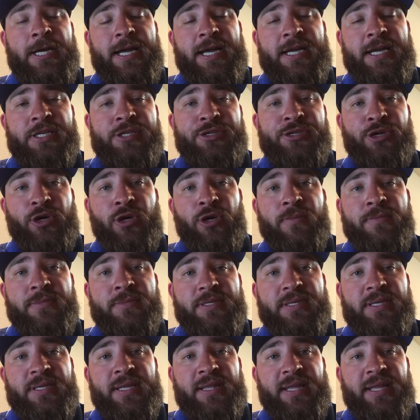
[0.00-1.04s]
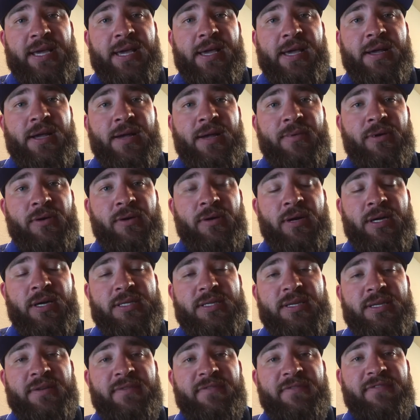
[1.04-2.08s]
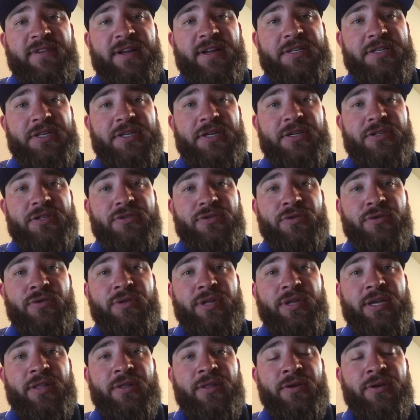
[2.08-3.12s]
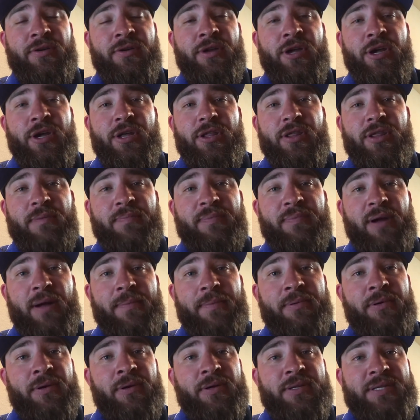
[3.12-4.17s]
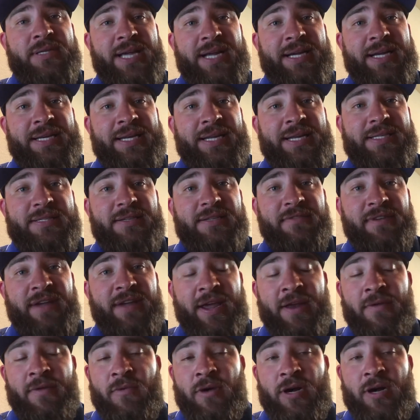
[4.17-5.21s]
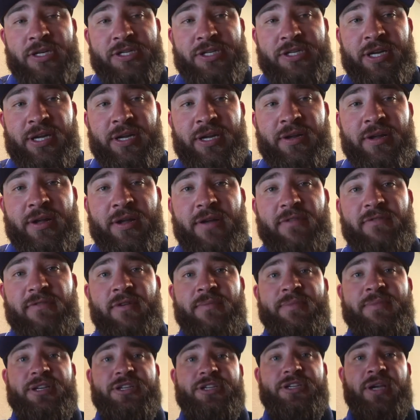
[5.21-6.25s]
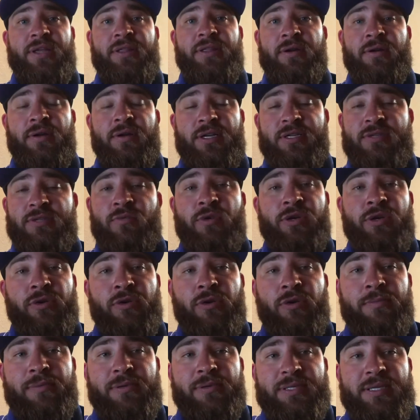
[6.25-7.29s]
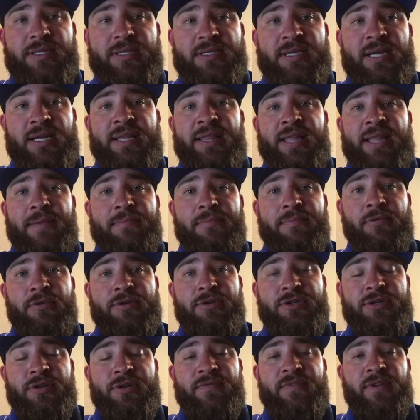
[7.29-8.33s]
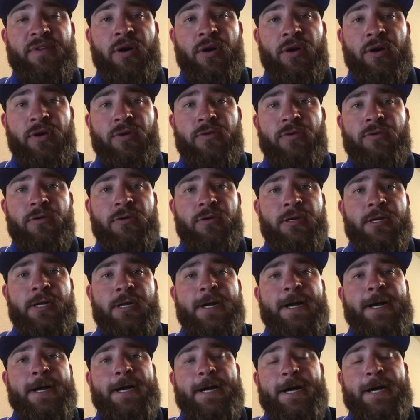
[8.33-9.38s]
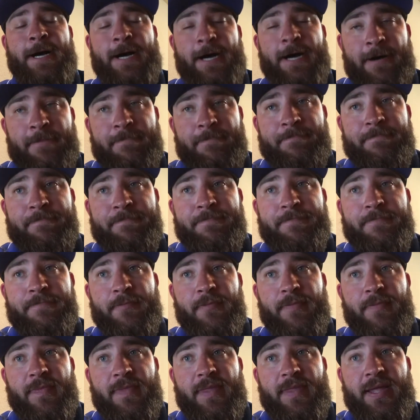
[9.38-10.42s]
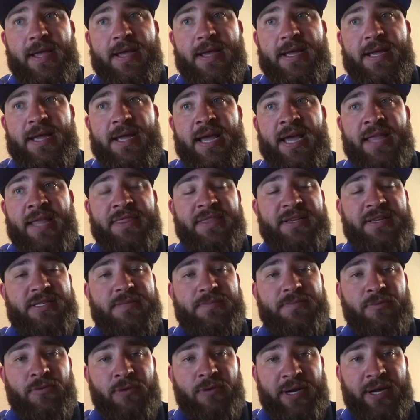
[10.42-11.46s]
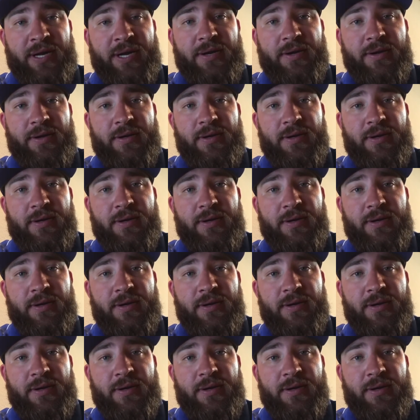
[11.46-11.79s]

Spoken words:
and germs that they can come across in infection control. They learn the proper techniques of hand washing from each other, because one group was assigned that portion of the article. At this point,